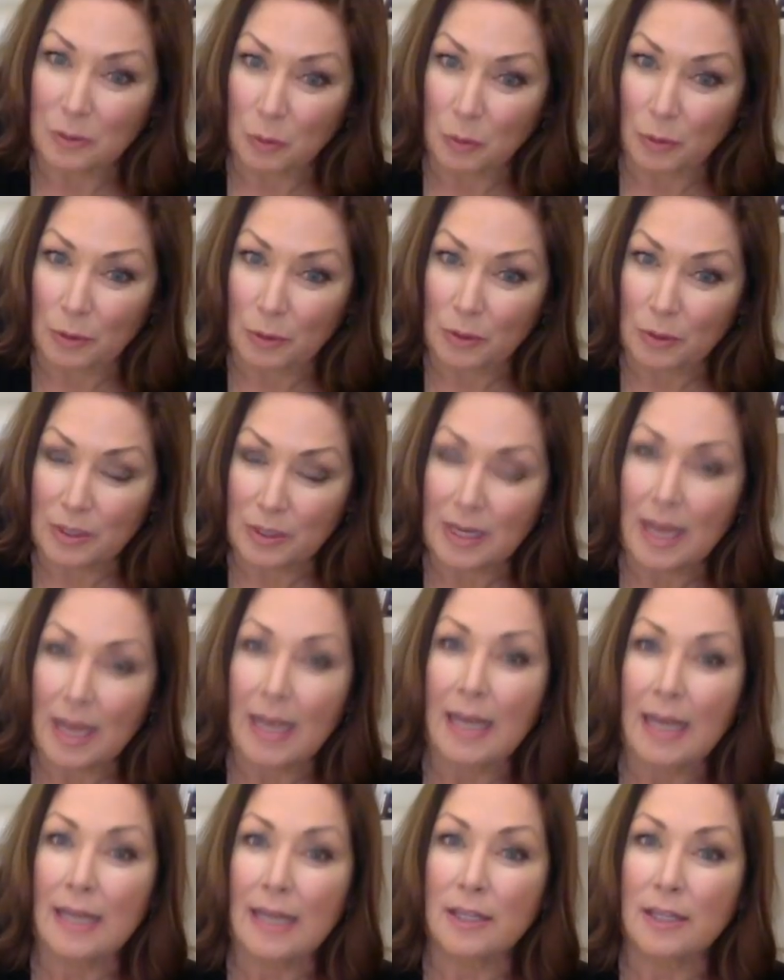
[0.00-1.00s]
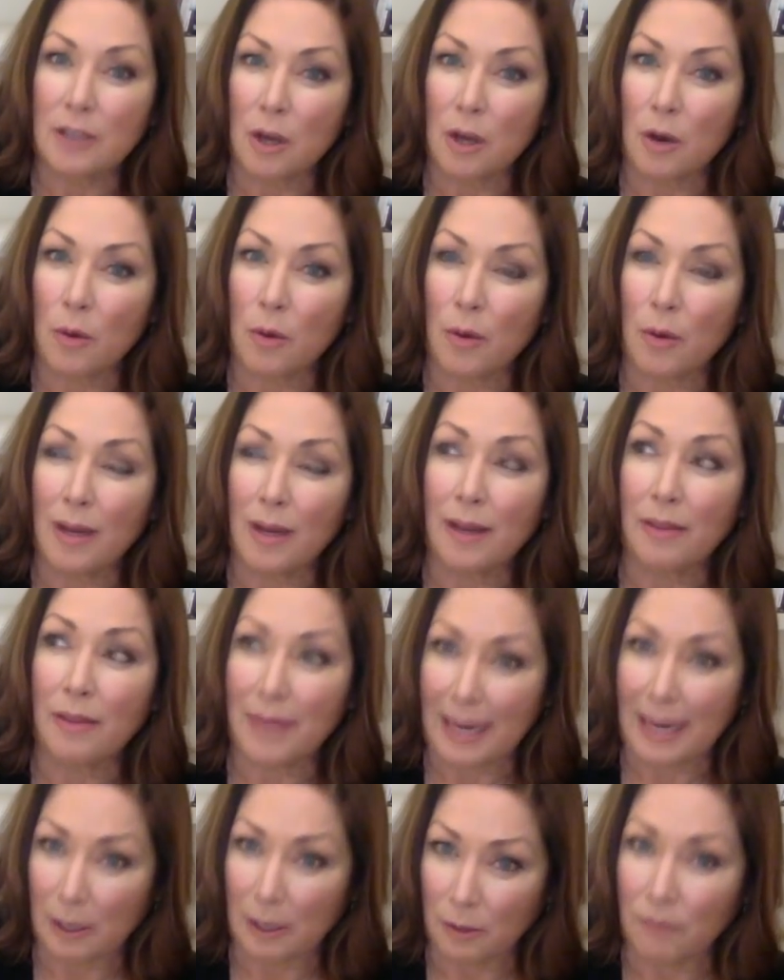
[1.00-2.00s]
orders, so
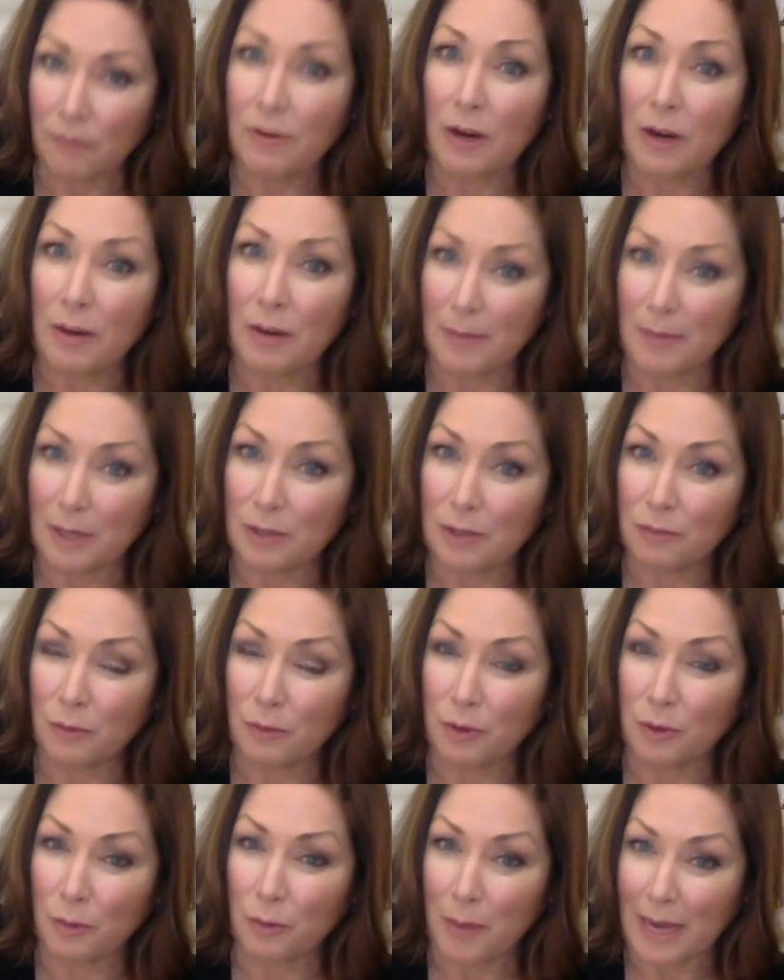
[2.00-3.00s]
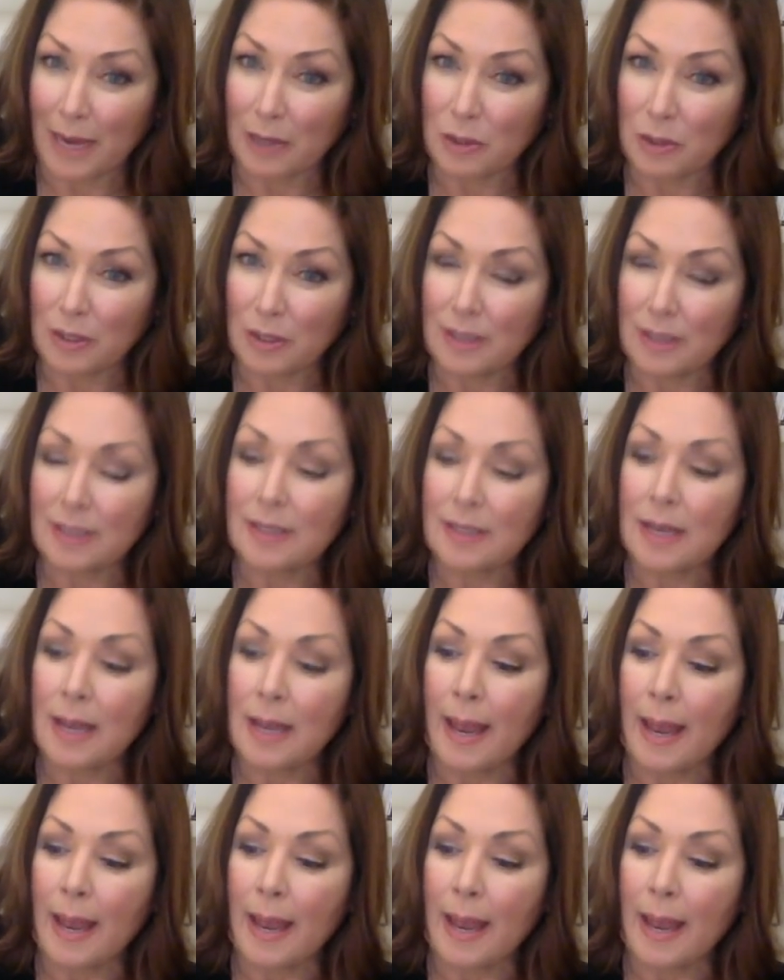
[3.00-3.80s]
thank you very much for your patience.